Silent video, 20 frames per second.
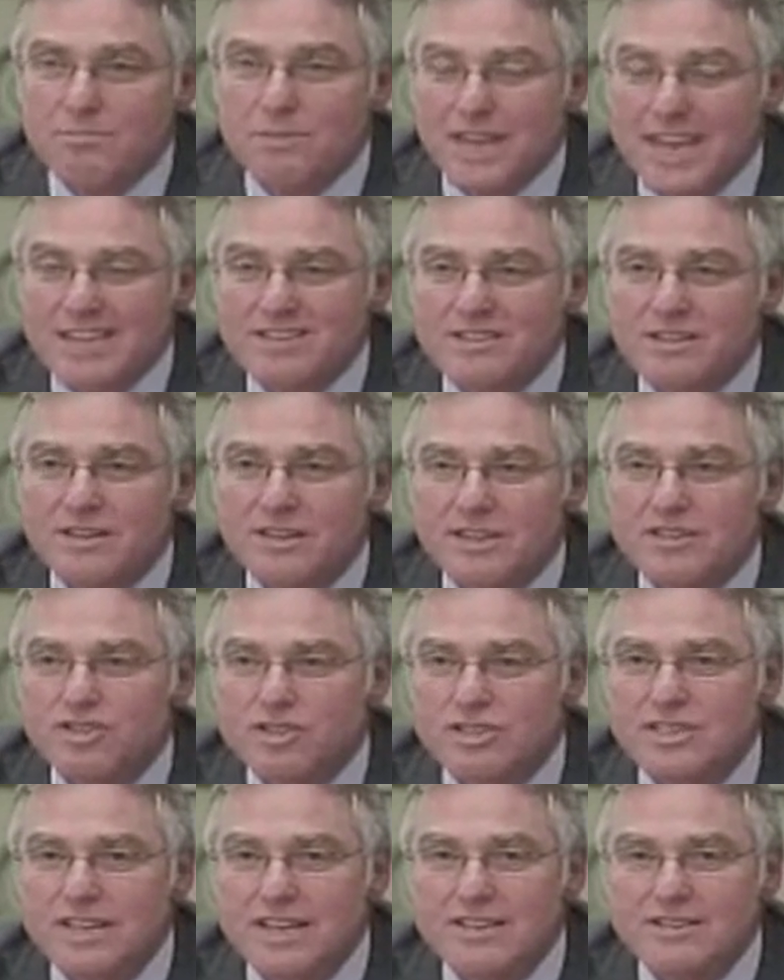But at the
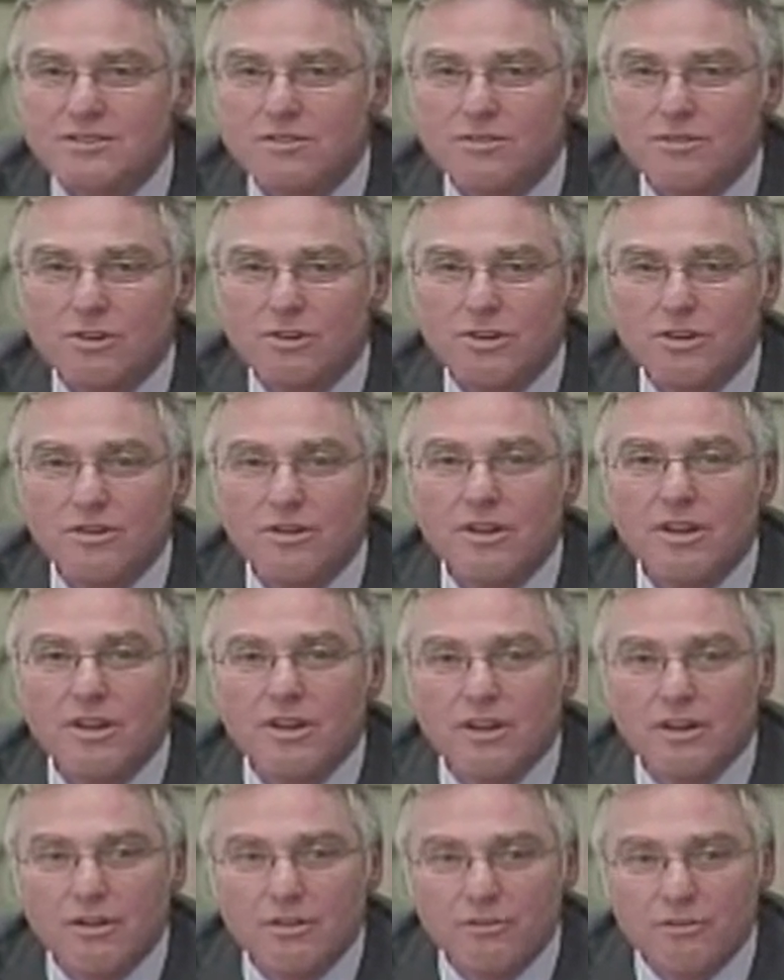very least,
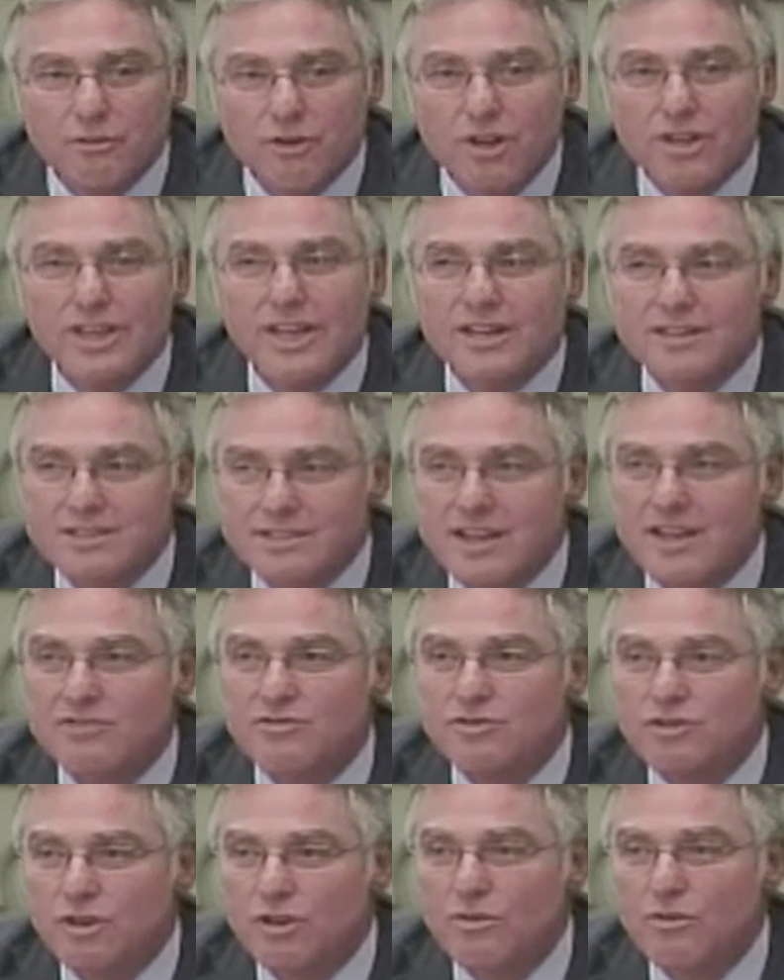this particular
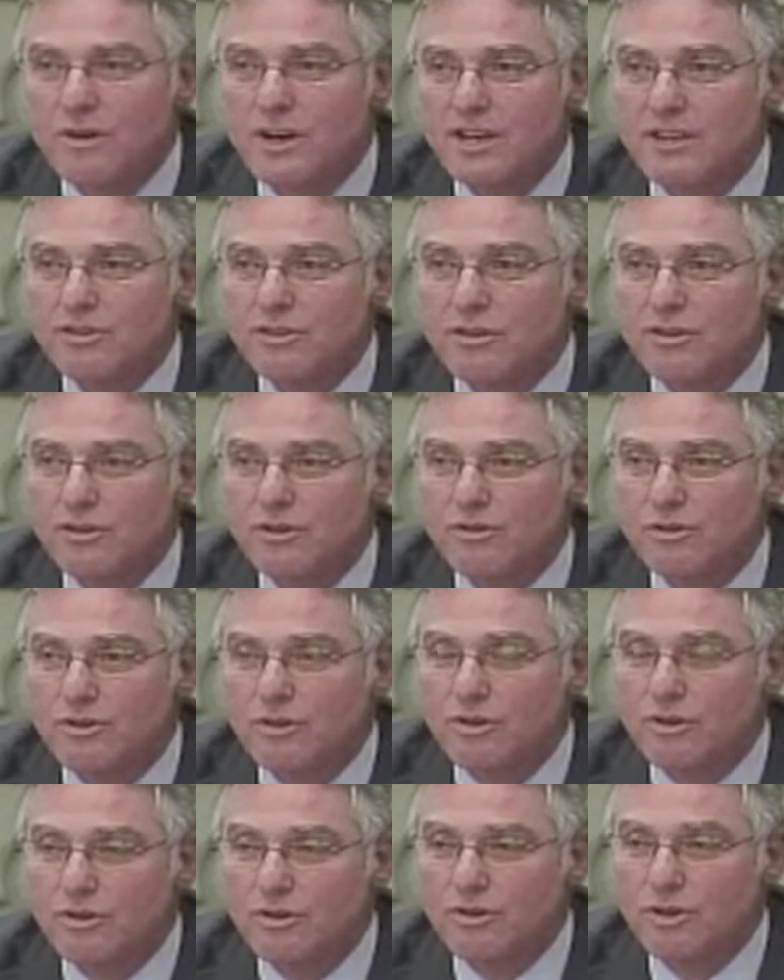bill, I think,
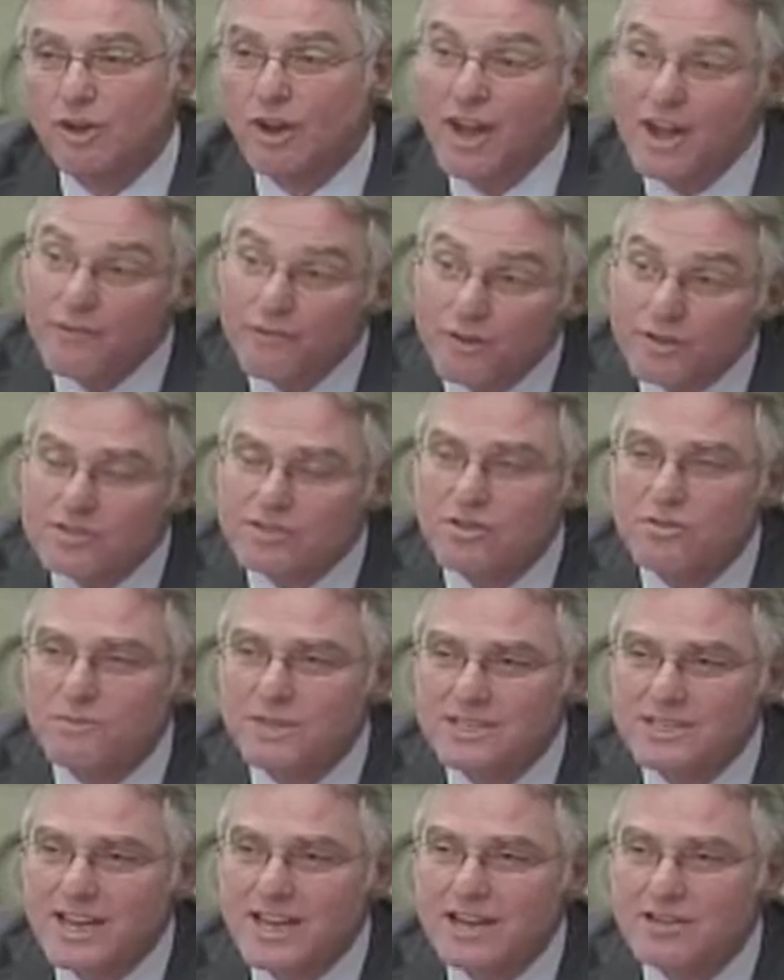is in
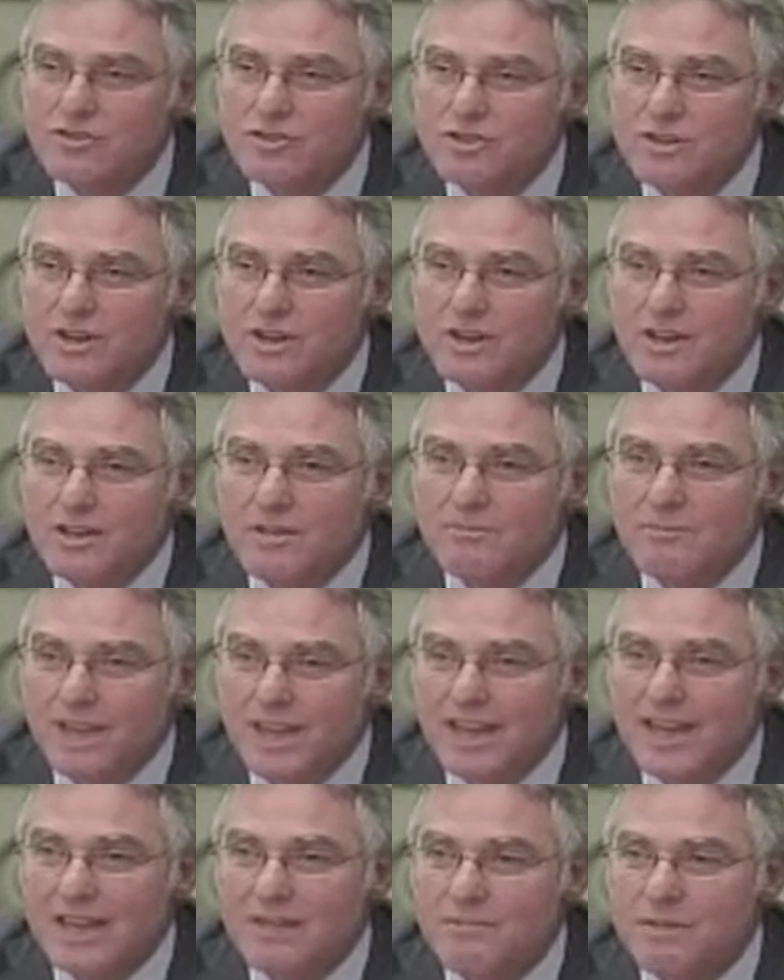keeping with
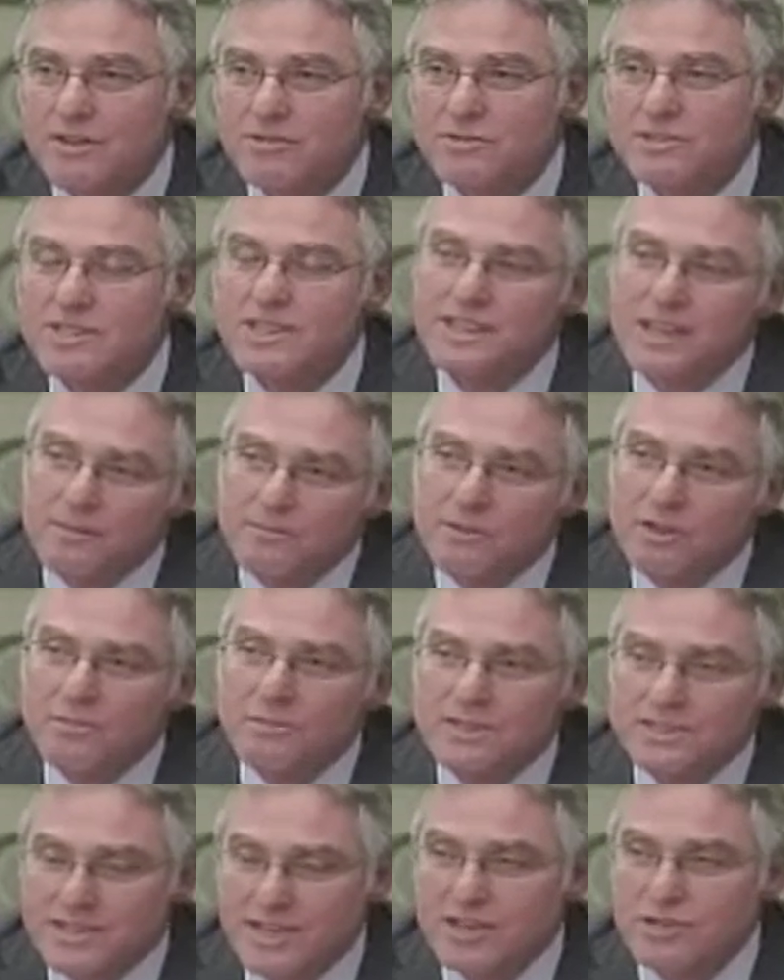the need to
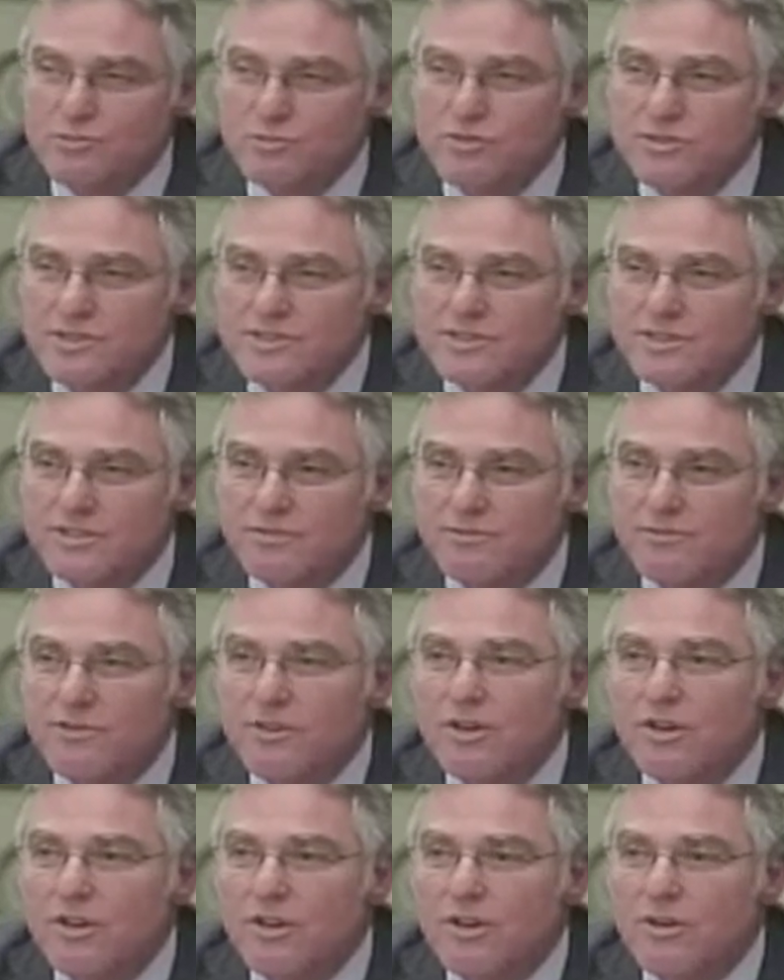strengthen a message and
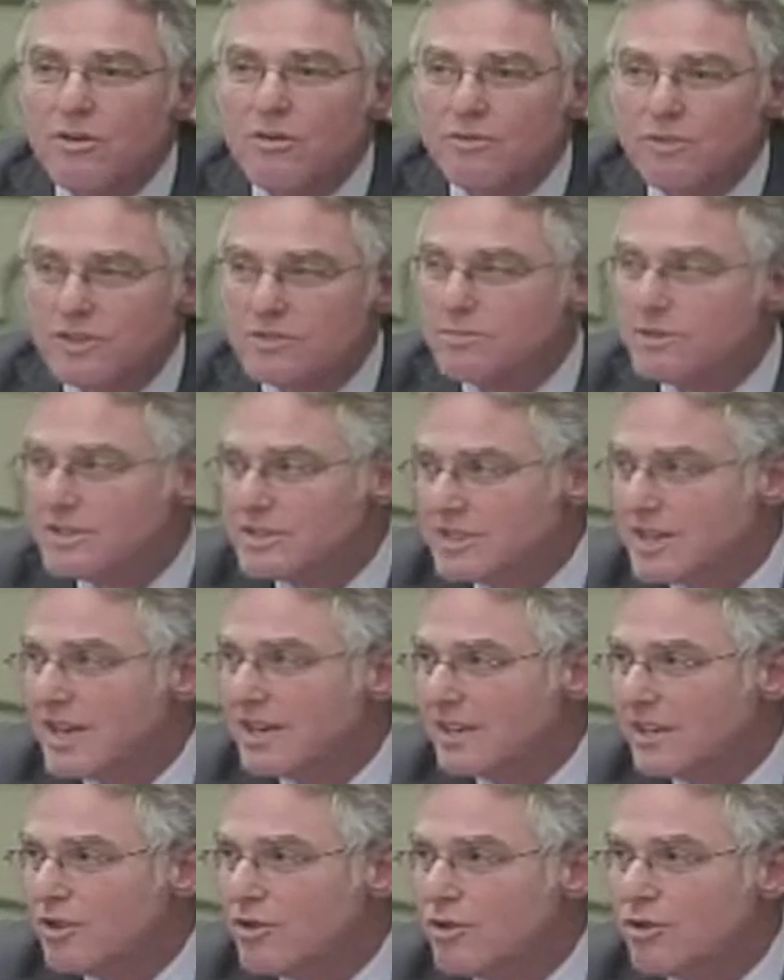to send out a
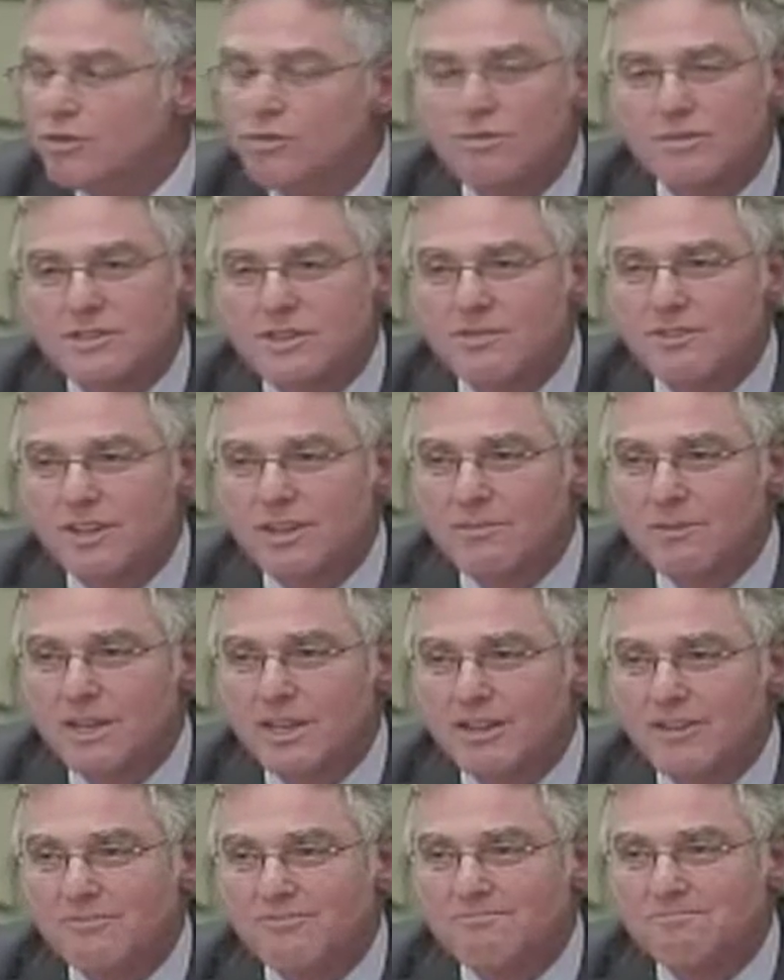positive message to the
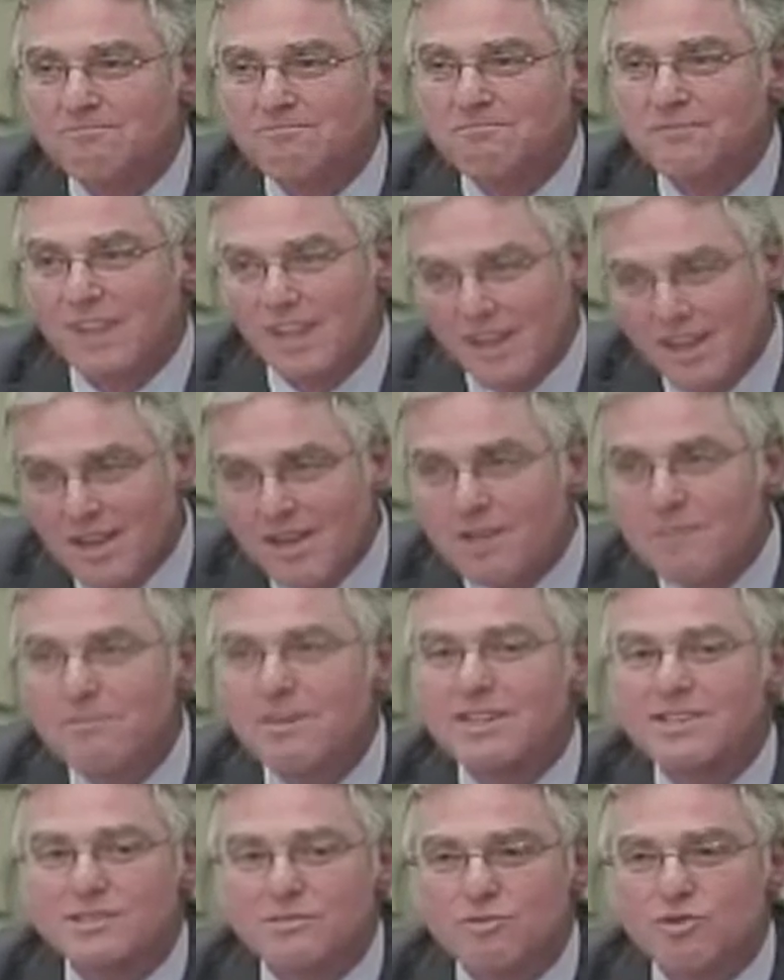police forces who are
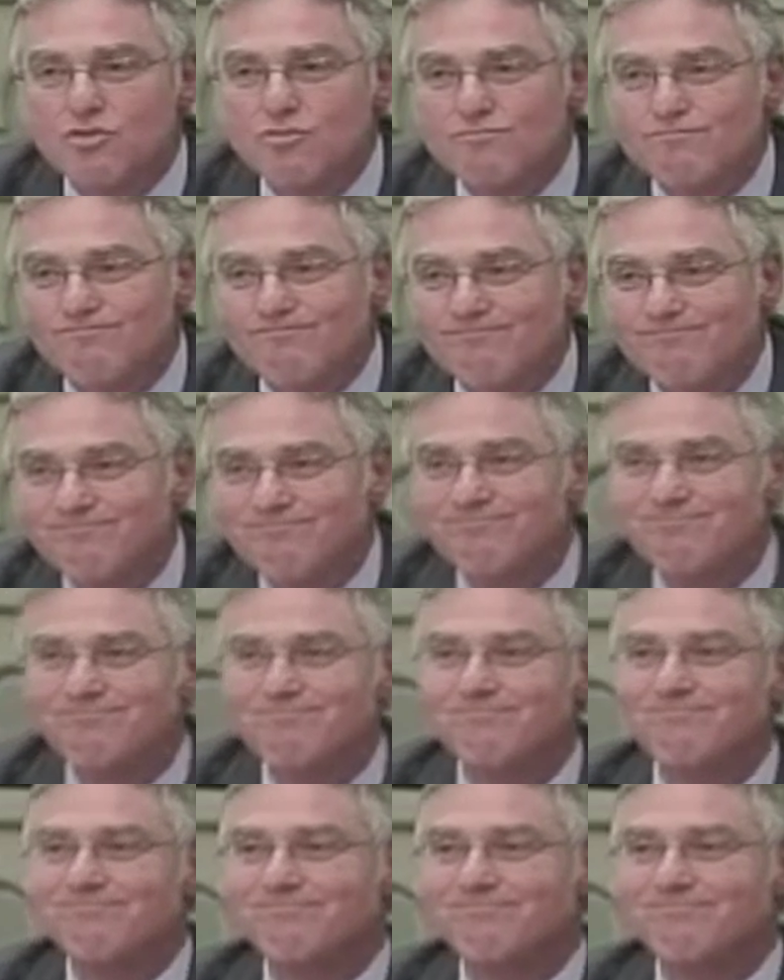dealing with these problems.